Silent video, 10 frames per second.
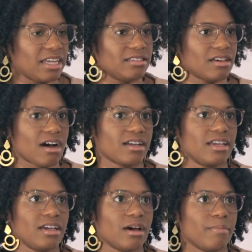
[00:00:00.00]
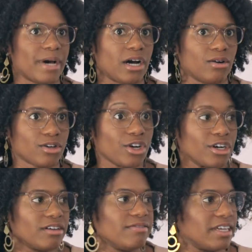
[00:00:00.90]
and talking about
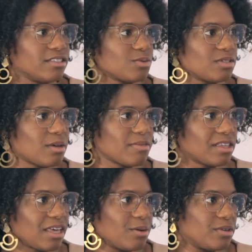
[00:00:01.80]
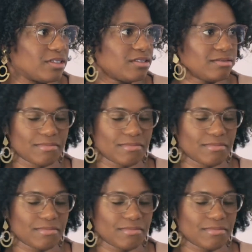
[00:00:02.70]
current events was something that was